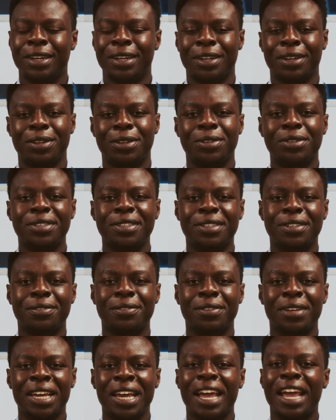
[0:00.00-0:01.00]

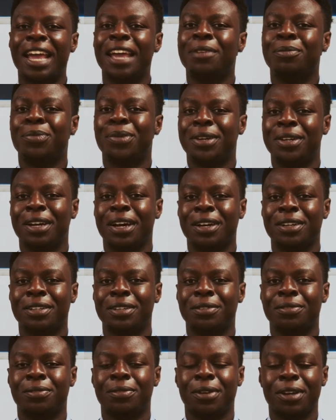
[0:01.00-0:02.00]
inclusive and
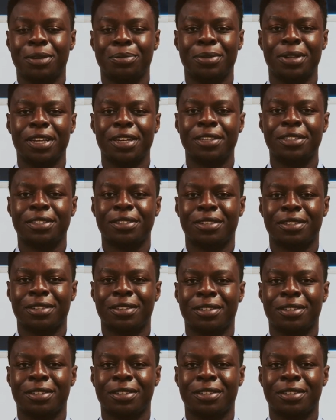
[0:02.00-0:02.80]
productive workplace.